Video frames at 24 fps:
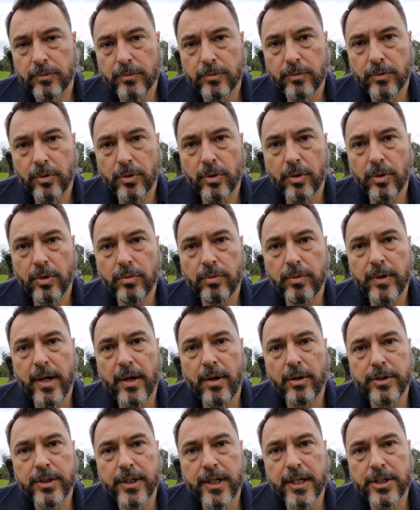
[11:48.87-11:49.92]
or
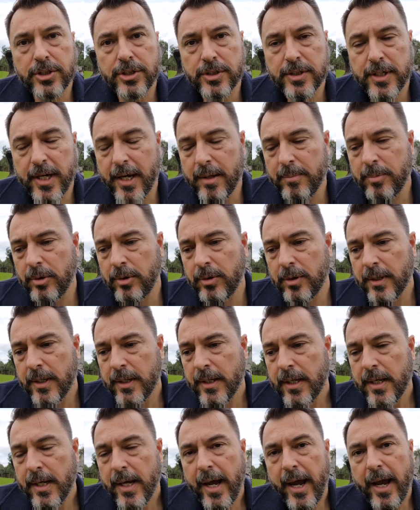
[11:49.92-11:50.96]
on your kitchen table,
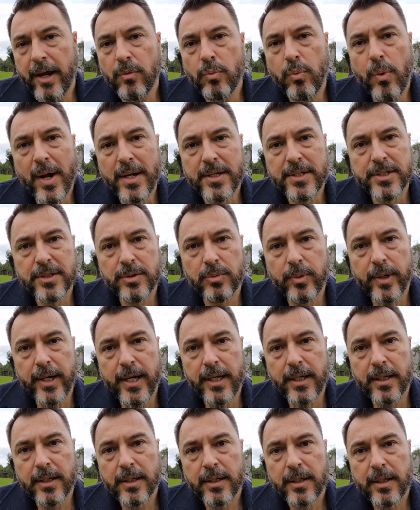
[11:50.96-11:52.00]
and once a
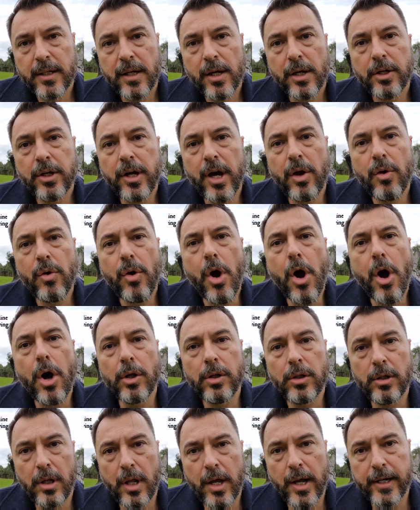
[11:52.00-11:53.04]
week, go
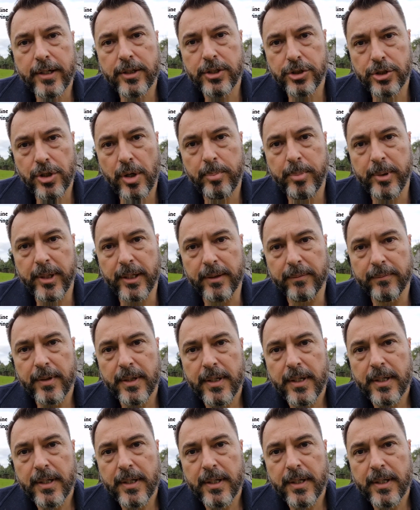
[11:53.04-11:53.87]
online shopping.